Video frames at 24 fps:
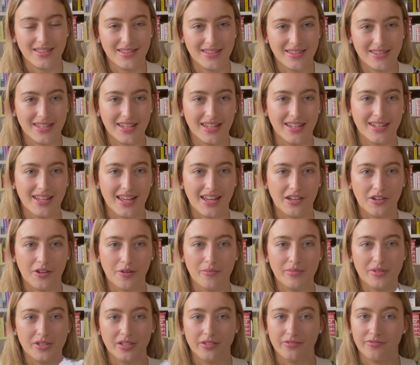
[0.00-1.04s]
did end
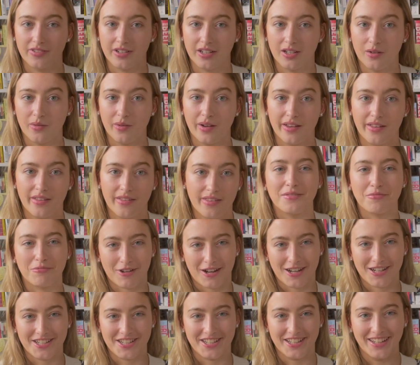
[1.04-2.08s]
up suffering with
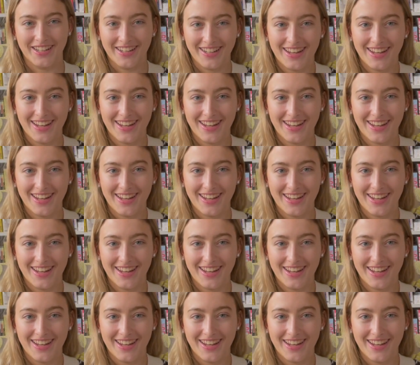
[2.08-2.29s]
depression